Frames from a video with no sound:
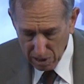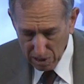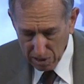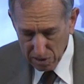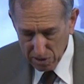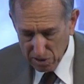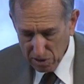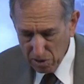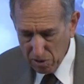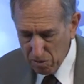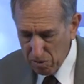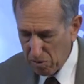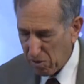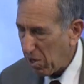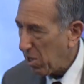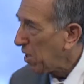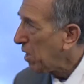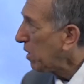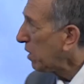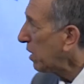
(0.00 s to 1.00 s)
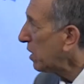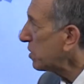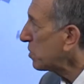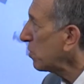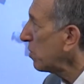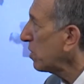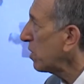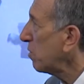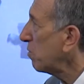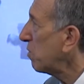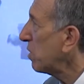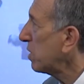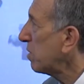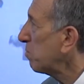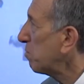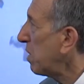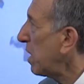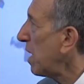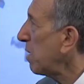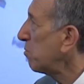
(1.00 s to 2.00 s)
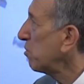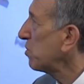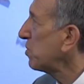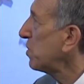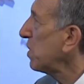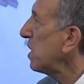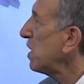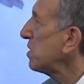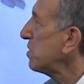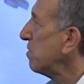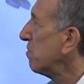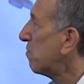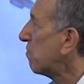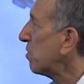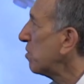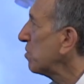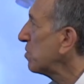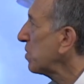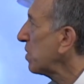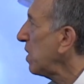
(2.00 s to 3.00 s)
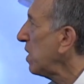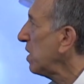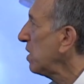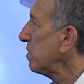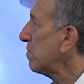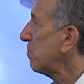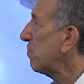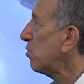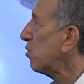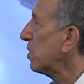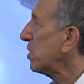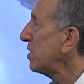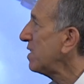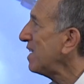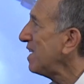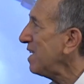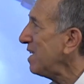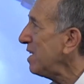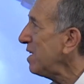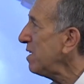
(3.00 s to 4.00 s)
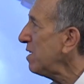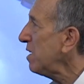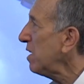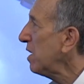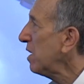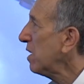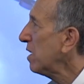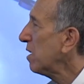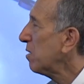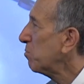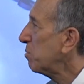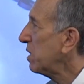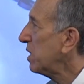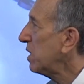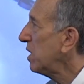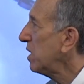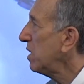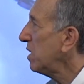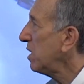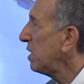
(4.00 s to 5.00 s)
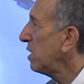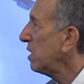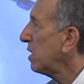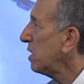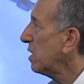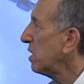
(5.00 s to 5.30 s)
So let's look at what the Bible says in 1 Kings 14. Beginning